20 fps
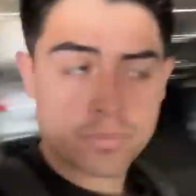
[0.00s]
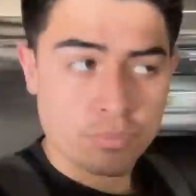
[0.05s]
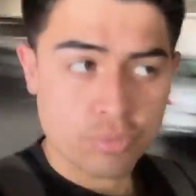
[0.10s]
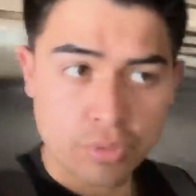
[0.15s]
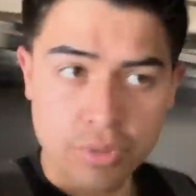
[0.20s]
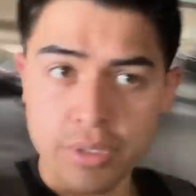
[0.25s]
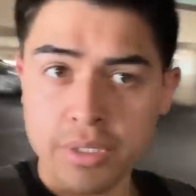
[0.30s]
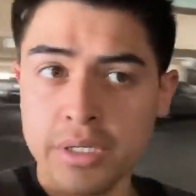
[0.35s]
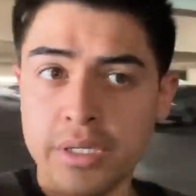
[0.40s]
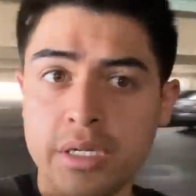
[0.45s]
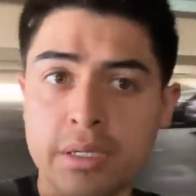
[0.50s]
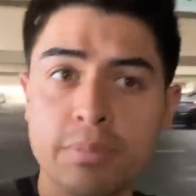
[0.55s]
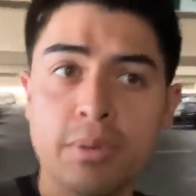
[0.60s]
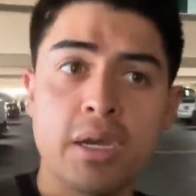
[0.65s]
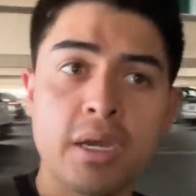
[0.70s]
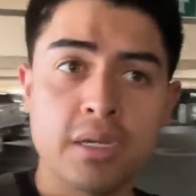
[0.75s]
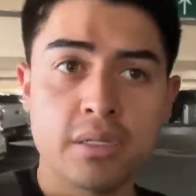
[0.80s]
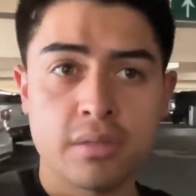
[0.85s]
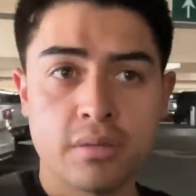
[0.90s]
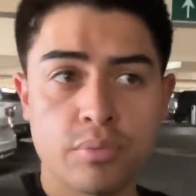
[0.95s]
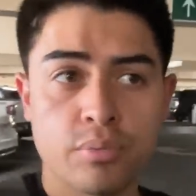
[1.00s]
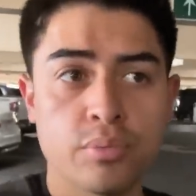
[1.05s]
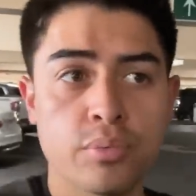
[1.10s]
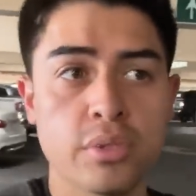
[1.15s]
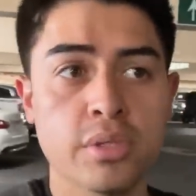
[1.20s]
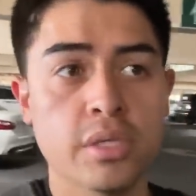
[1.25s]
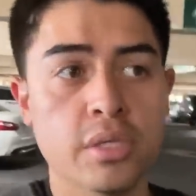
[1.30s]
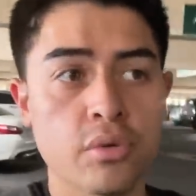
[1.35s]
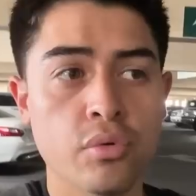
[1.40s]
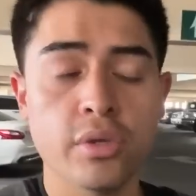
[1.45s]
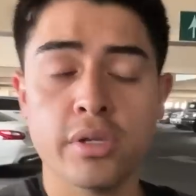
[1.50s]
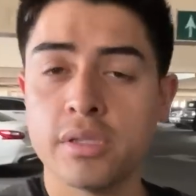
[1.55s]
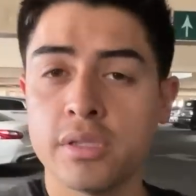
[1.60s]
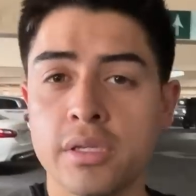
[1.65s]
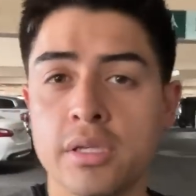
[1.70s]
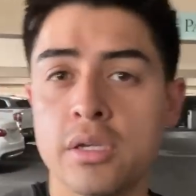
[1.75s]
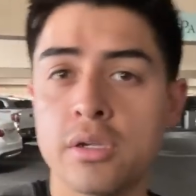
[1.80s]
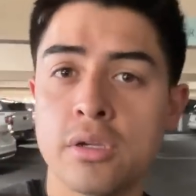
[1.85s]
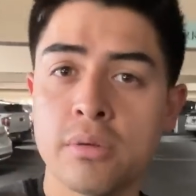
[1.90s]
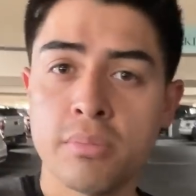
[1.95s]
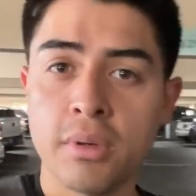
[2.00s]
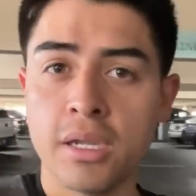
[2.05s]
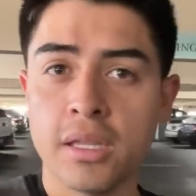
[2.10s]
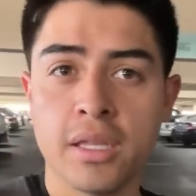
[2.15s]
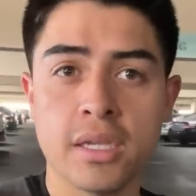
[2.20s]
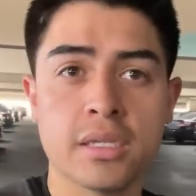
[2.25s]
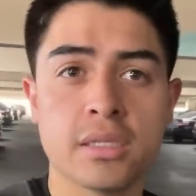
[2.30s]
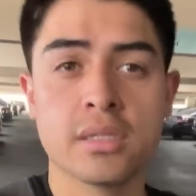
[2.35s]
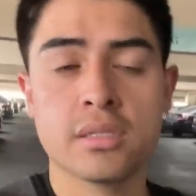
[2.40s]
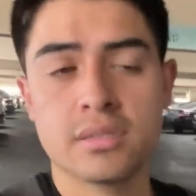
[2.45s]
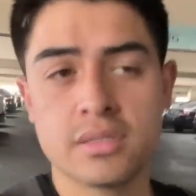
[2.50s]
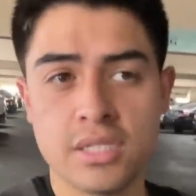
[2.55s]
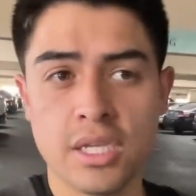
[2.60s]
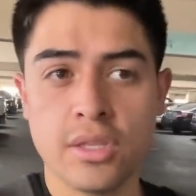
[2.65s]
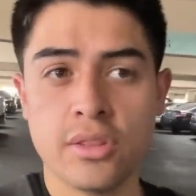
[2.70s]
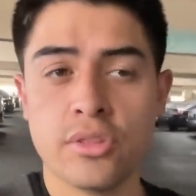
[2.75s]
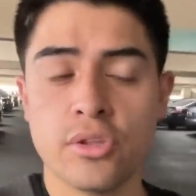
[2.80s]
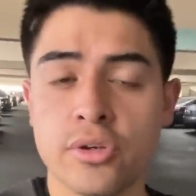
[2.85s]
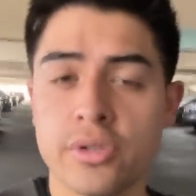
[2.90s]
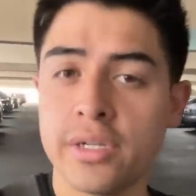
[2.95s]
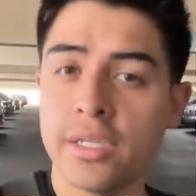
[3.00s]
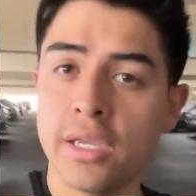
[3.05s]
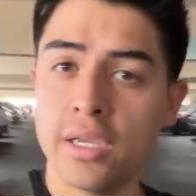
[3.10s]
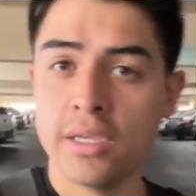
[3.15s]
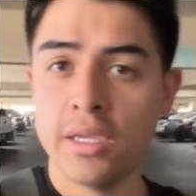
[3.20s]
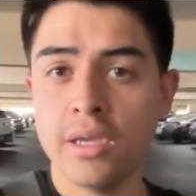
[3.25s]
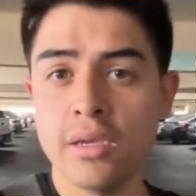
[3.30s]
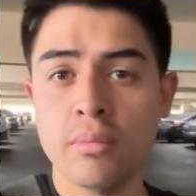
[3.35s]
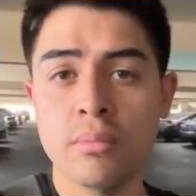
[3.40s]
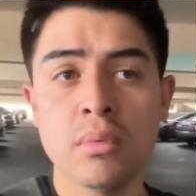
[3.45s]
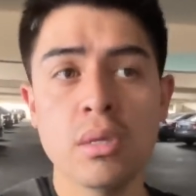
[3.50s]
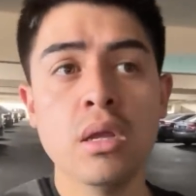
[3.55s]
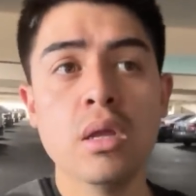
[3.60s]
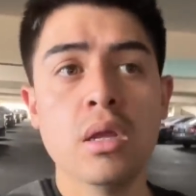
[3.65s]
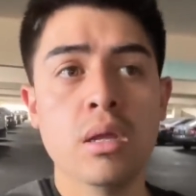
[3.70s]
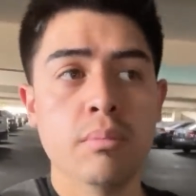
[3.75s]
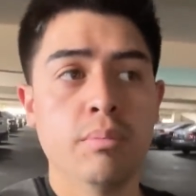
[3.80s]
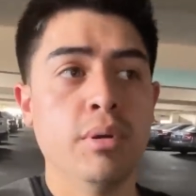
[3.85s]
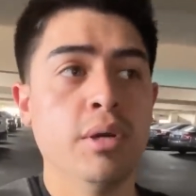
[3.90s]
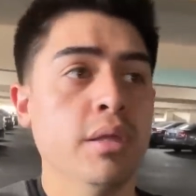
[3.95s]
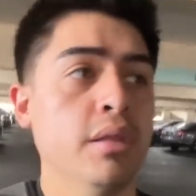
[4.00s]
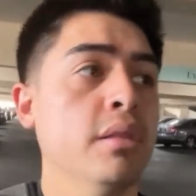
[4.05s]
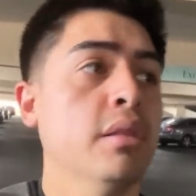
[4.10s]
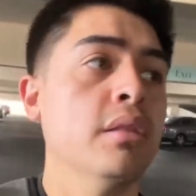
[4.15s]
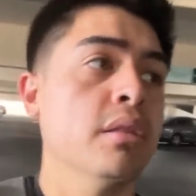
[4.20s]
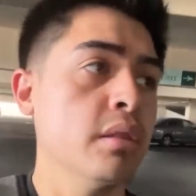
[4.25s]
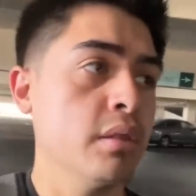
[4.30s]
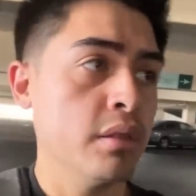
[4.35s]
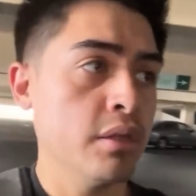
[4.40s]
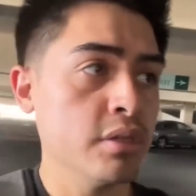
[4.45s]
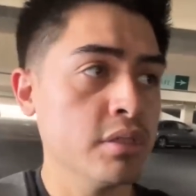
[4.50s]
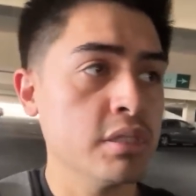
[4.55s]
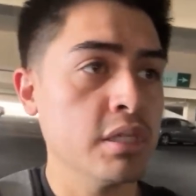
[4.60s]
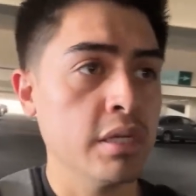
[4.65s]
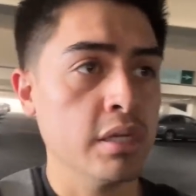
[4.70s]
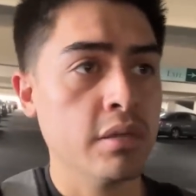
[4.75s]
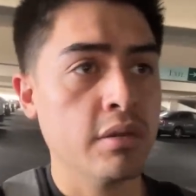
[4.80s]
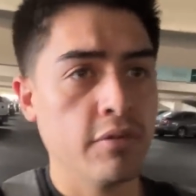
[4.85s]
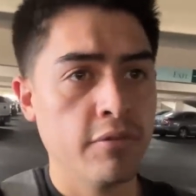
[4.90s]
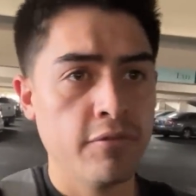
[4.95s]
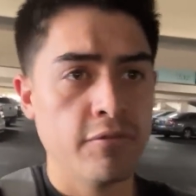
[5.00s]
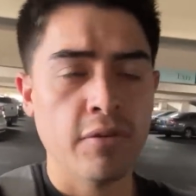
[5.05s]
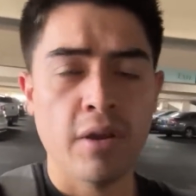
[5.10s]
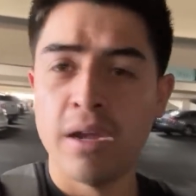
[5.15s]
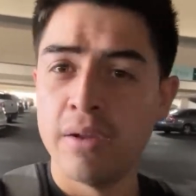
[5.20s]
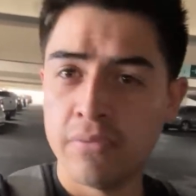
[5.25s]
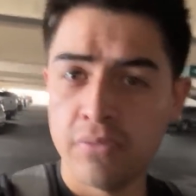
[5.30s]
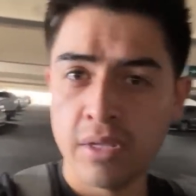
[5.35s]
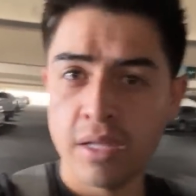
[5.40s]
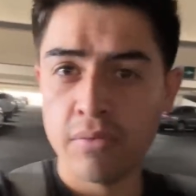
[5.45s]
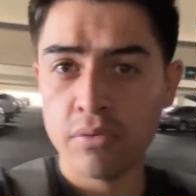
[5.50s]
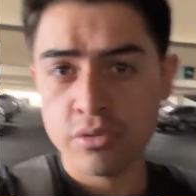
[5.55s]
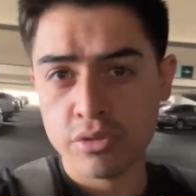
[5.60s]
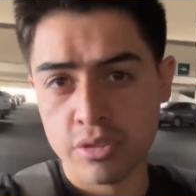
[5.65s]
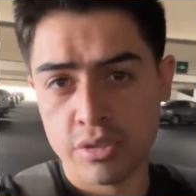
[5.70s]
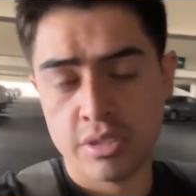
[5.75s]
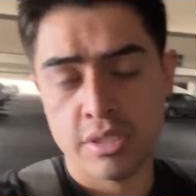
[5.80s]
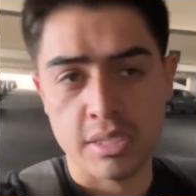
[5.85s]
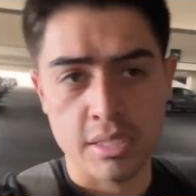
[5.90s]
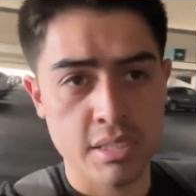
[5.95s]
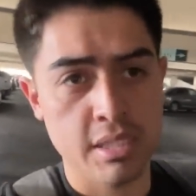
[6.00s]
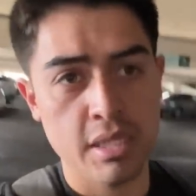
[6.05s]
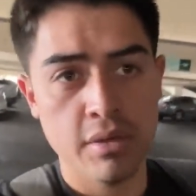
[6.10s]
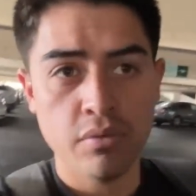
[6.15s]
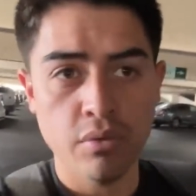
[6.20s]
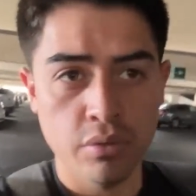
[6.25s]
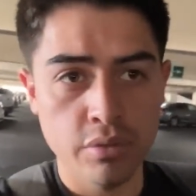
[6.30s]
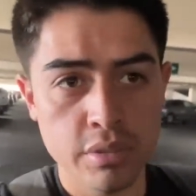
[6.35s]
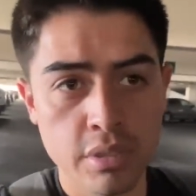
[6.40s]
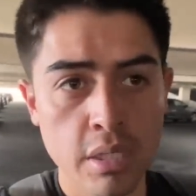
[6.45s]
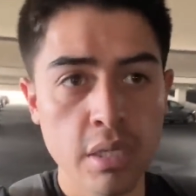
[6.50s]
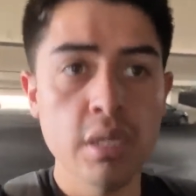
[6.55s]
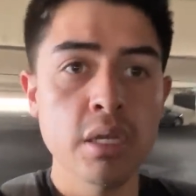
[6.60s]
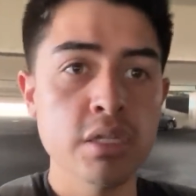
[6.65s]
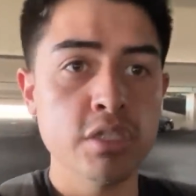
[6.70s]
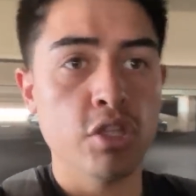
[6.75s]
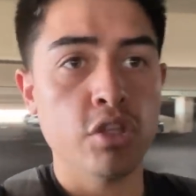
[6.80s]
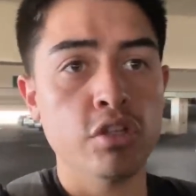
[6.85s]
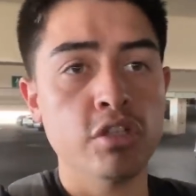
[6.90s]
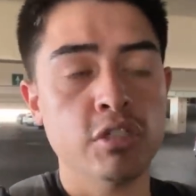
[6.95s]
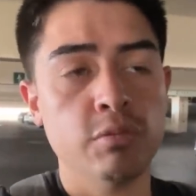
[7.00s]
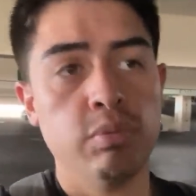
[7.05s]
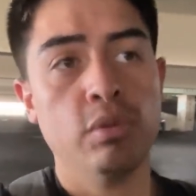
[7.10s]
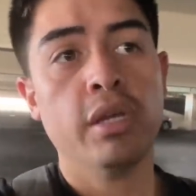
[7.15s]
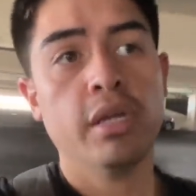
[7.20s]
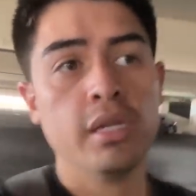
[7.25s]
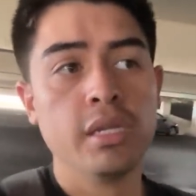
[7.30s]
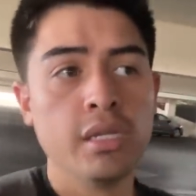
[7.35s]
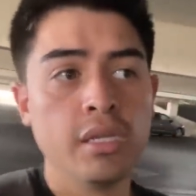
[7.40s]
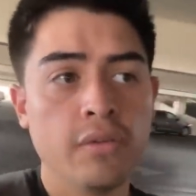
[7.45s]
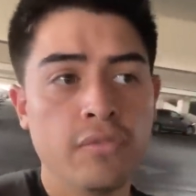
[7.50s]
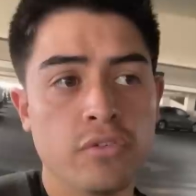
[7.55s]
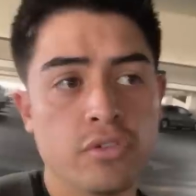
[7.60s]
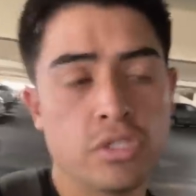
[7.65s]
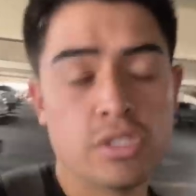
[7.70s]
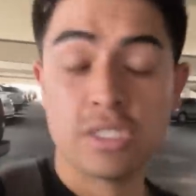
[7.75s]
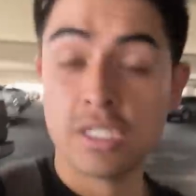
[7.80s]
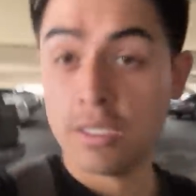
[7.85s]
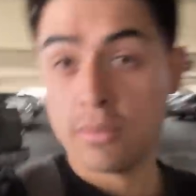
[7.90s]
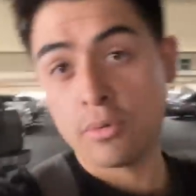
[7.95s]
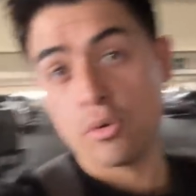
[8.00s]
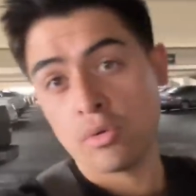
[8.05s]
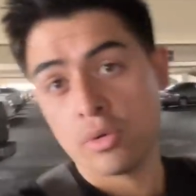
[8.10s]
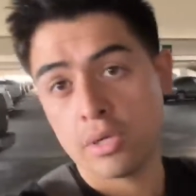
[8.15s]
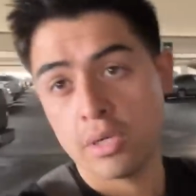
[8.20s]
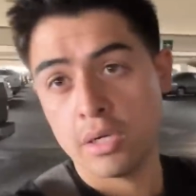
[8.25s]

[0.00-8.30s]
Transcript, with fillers: pretty packed really quickly here by like 10:30 a.m. But there's like five levels or six levels, so there's plenty if you just keep going